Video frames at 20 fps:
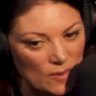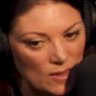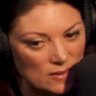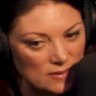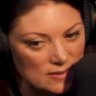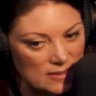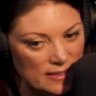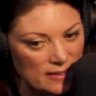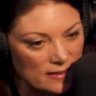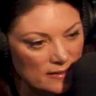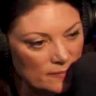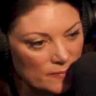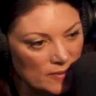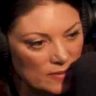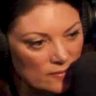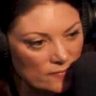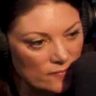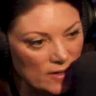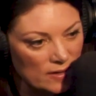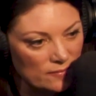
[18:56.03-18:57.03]
scale, I'm on
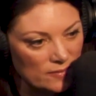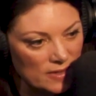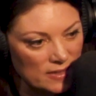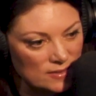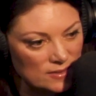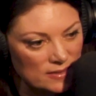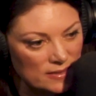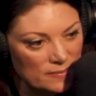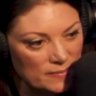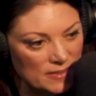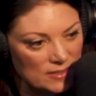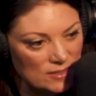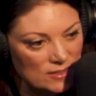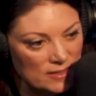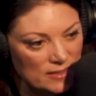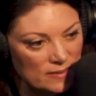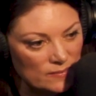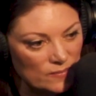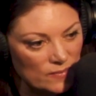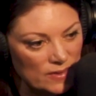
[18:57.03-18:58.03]
the Recreation
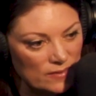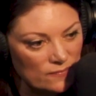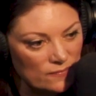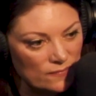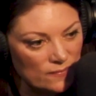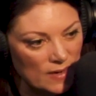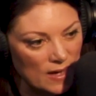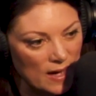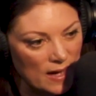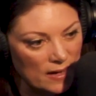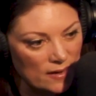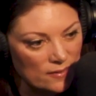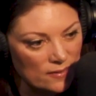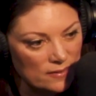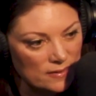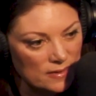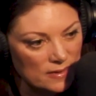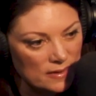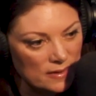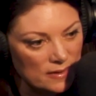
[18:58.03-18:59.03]
Commission, and we've yeah.
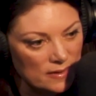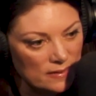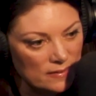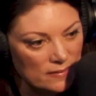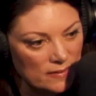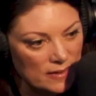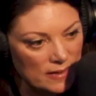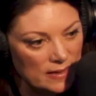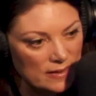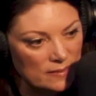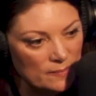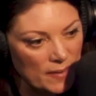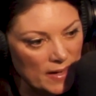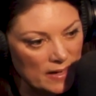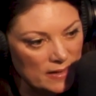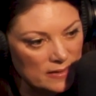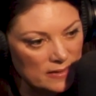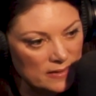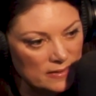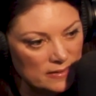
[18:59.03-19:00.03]
hired uh, an
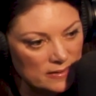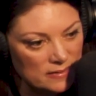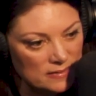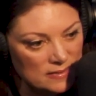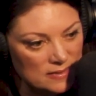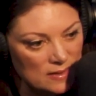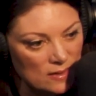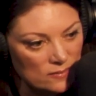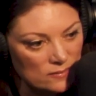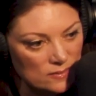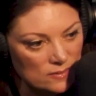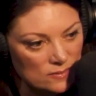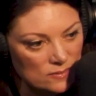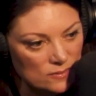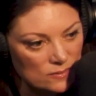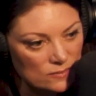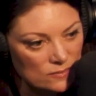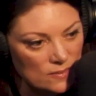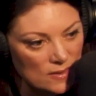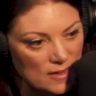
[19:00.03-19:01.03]
independent consultant
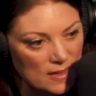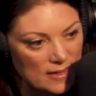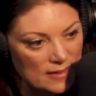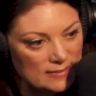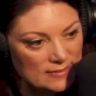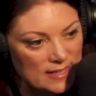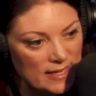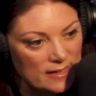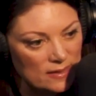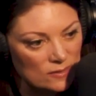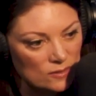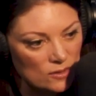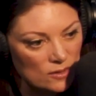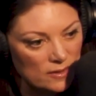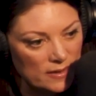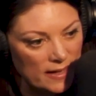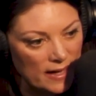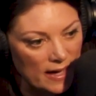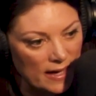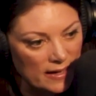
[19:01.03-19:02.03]
to take a
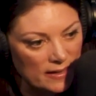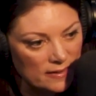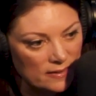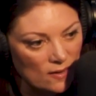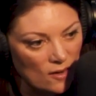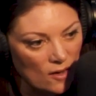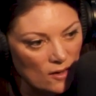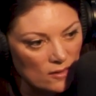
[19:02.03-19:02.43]
look at all